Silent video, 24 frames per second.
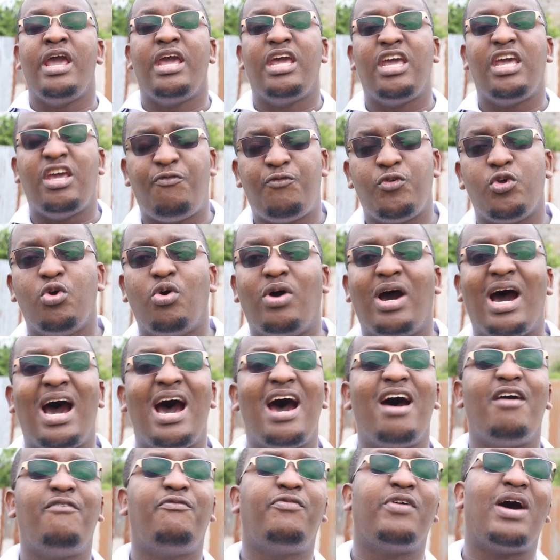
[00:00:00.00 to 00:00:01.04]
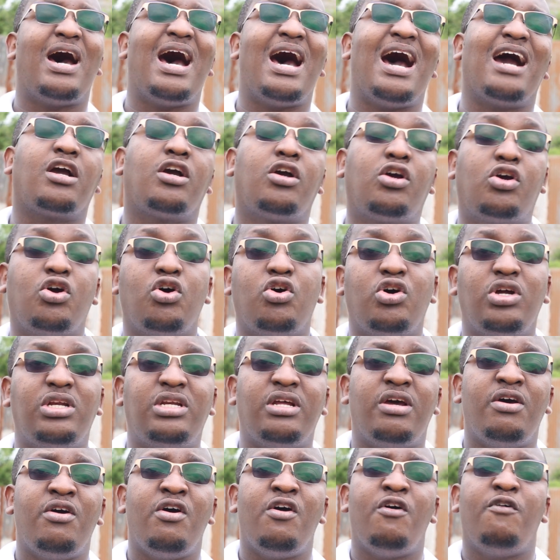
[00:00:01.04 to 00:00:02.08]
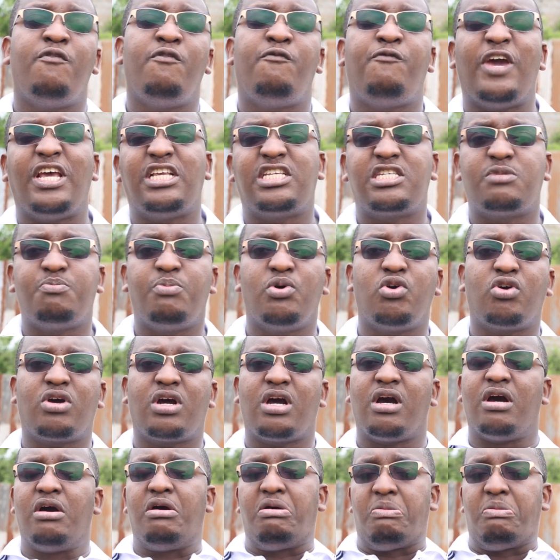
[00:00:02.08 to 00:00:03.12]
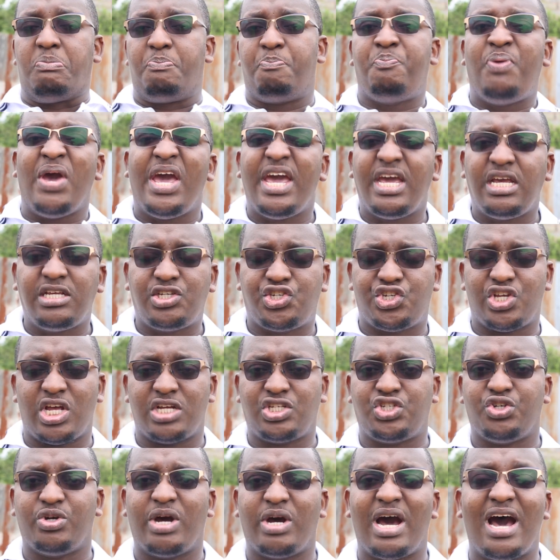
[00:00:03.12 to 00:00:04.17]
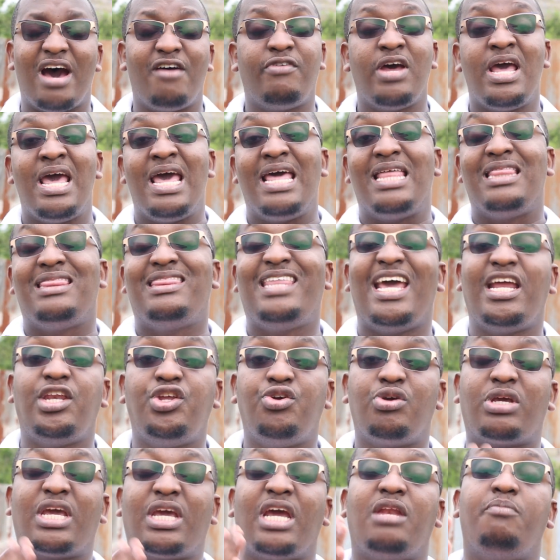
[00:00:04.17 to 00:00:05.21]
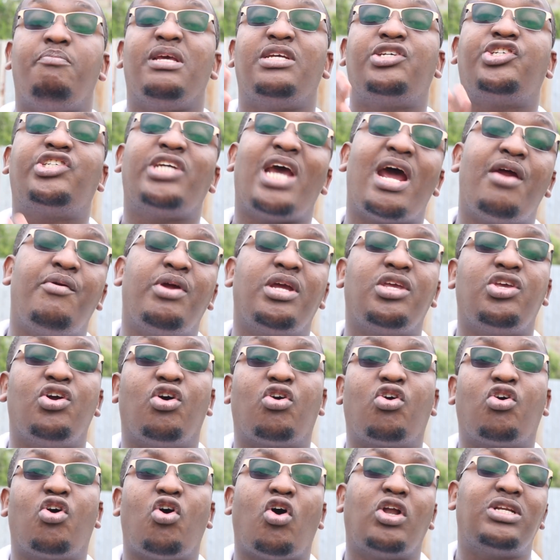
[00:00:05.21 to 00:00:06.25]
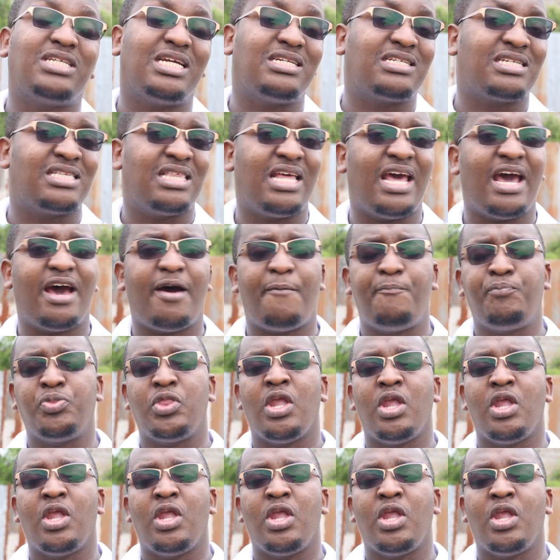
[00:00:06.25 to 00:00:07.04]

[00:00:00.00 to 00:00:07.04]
If you have a good Facebook page that you have, then you can be sharing your content there.